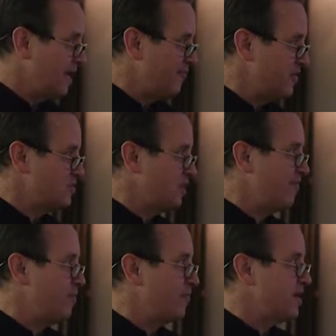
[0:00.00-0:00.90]
taking our
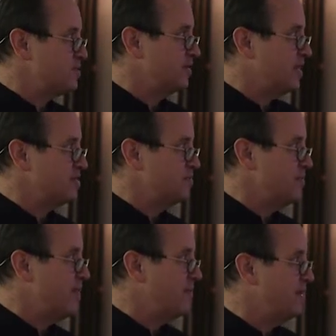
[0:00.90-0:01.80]
fixture level impression,
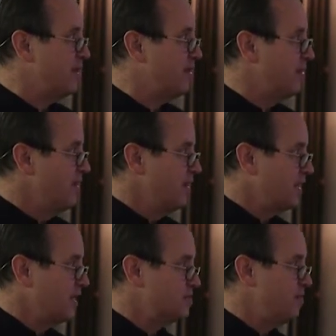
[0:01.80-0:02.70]
custom abutment here,
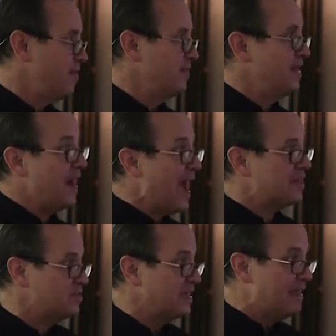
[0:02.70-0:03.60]
custom abutment
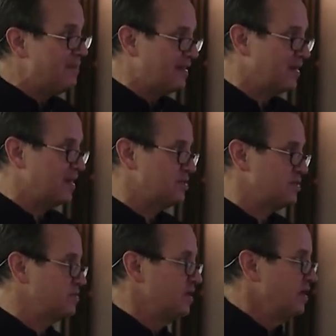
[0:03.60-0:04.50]
there. Actually, he made the
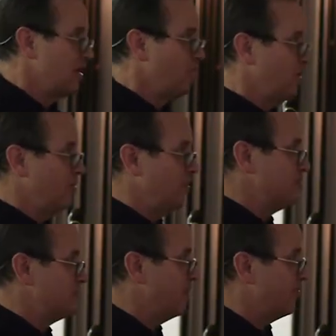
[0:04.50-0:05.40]
customs. He wanted to
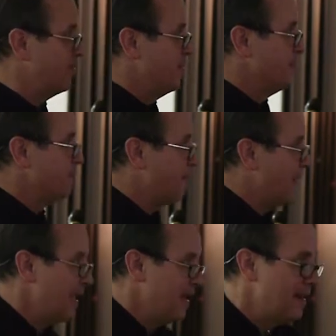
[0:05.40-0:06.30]
do it himself.
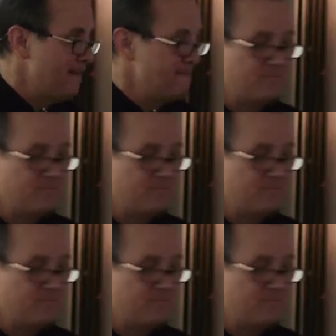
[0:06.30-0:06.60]
And